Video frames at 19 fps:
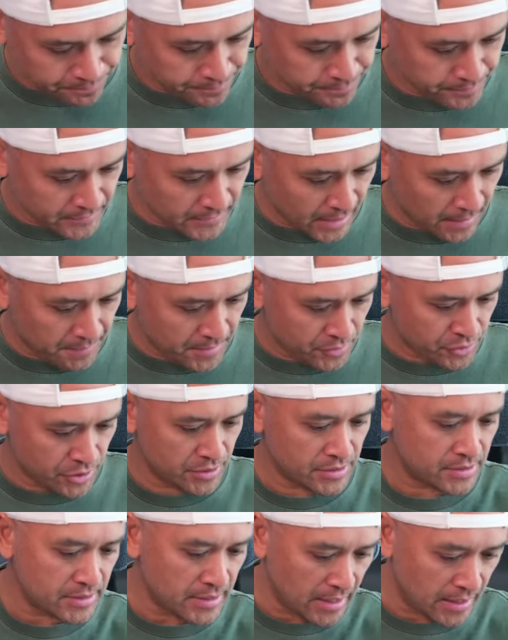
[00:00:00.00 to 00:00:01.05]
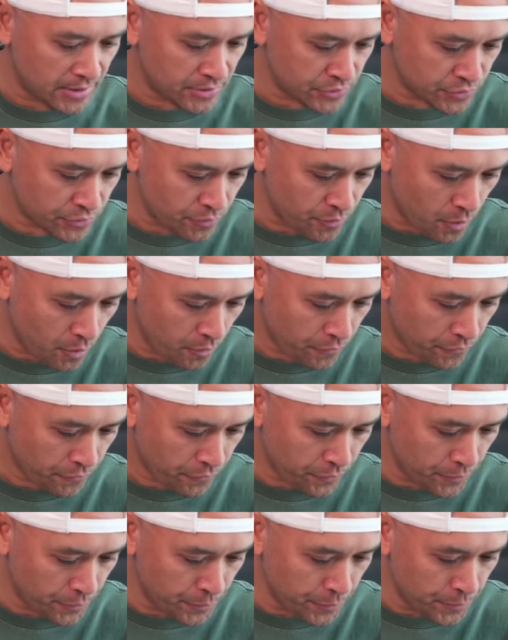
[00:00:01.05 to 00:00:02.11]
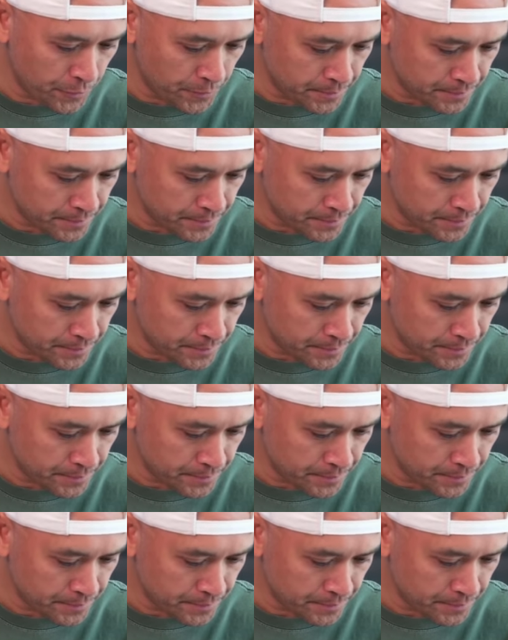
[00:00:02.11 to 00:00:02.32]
Let me just scroll through.